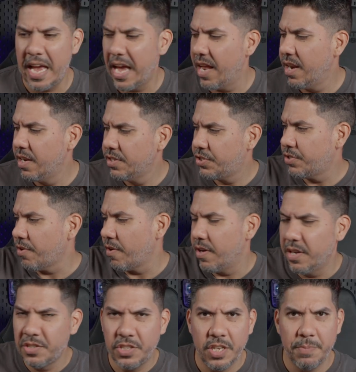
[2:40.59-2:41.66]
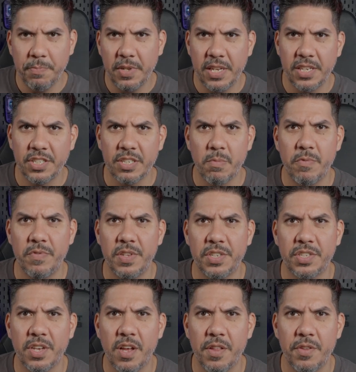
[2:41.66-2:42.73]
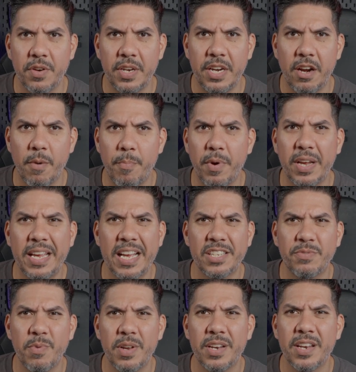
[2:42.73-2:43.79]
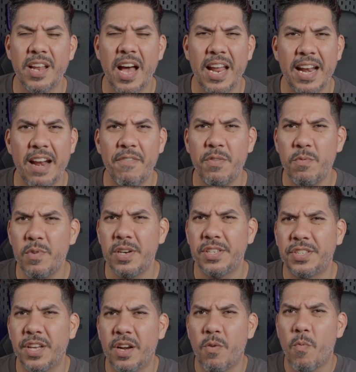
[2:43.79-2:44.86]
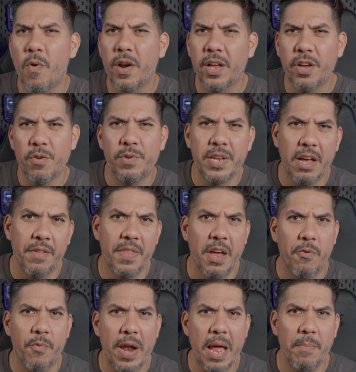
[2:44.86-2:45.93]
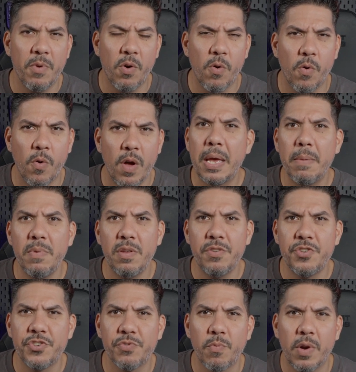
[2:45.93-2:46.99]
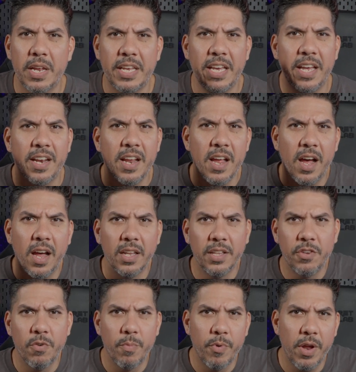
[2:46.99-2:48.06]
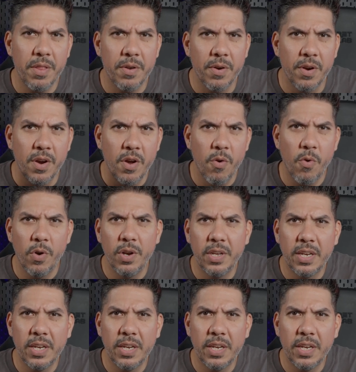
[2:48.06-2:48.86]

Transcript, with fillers: and start assembling some of this other gear. But guess what? Not everyone is going to want to go down that rabbit hole. Maybe you just want to get a little brother or a